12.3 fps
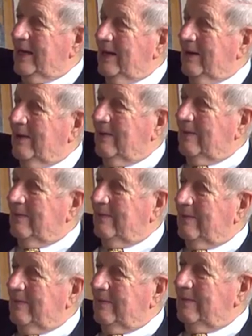uh,
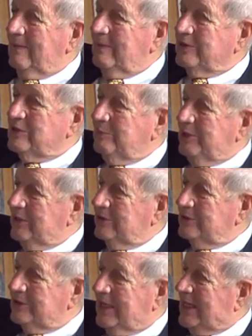which
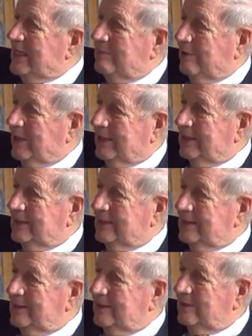appeals to anybody
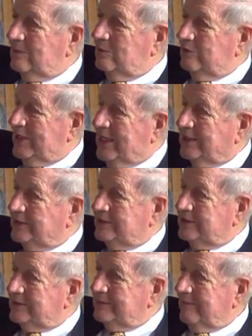who
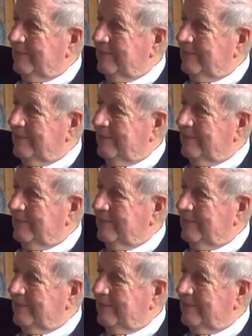thinks.